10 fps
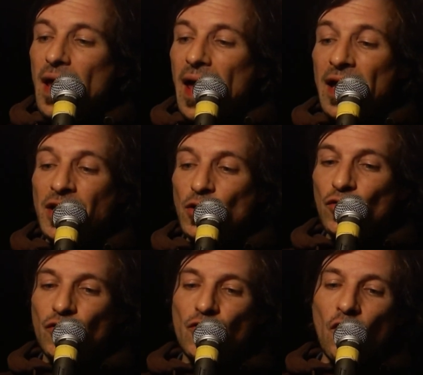and you
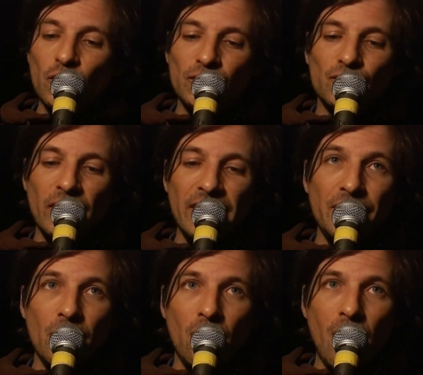don't really
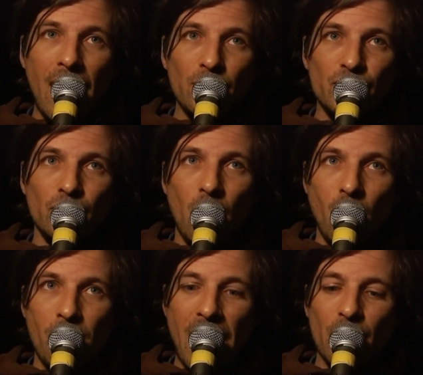know how to
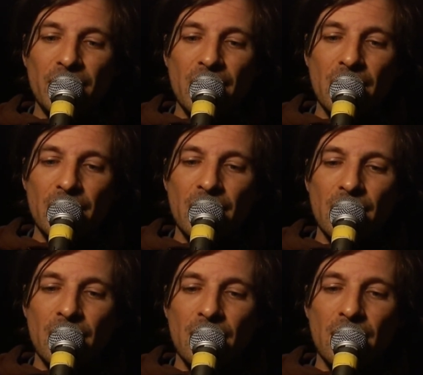go about
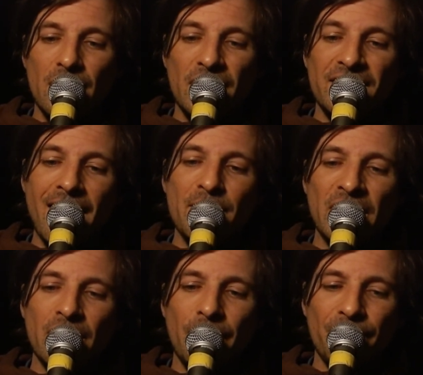the
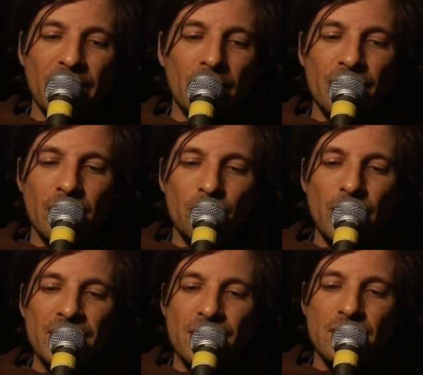timing of the
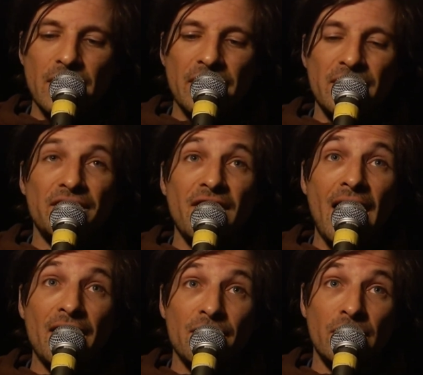compressor, like the
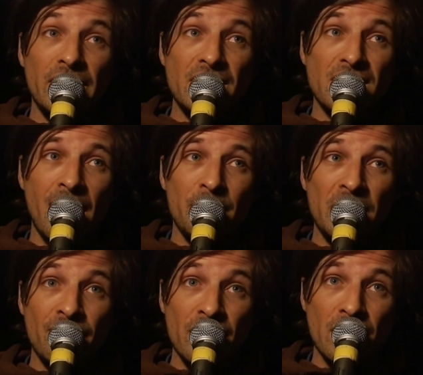attack, the release time,
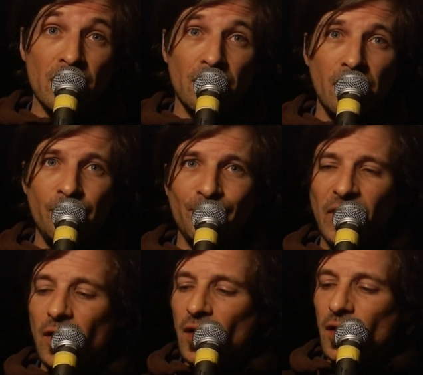and everything. Yeah.
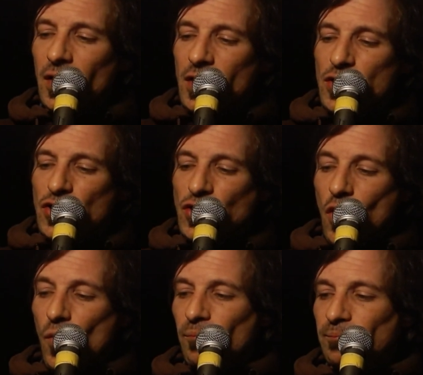
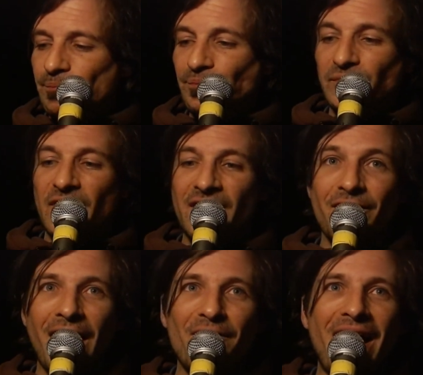So
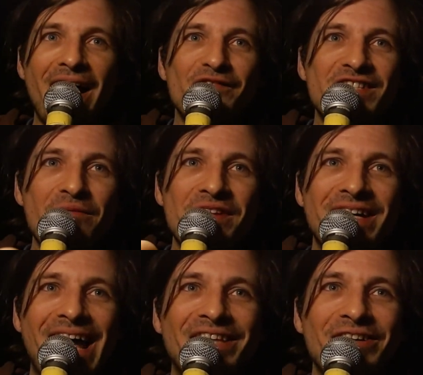here I have
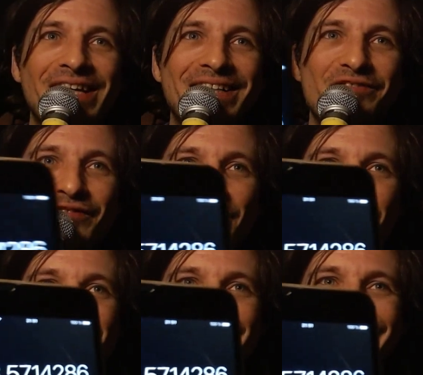something calculated from
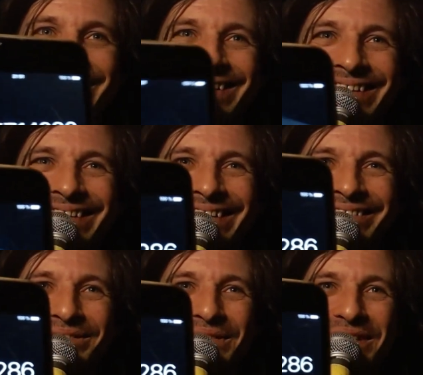
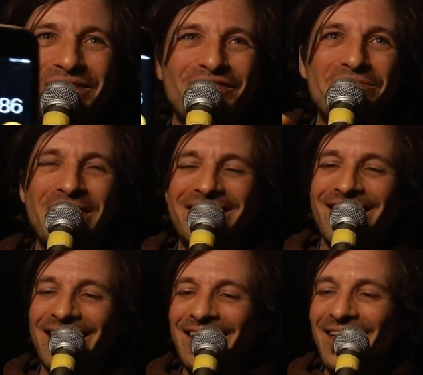from a different
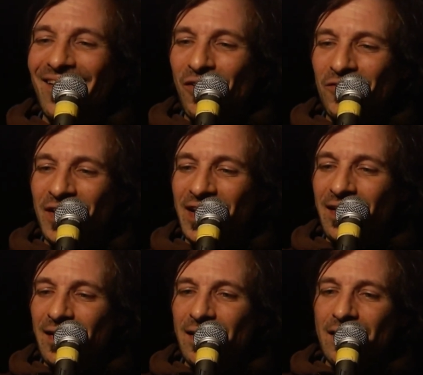beat
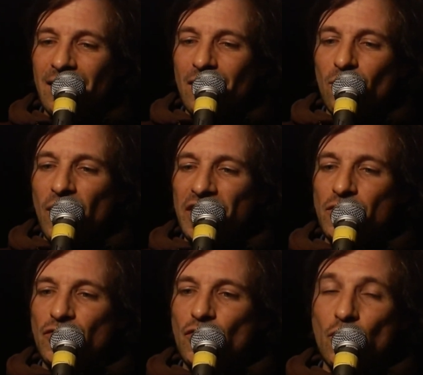already. What
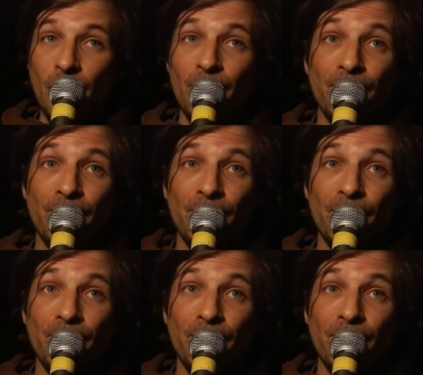you do,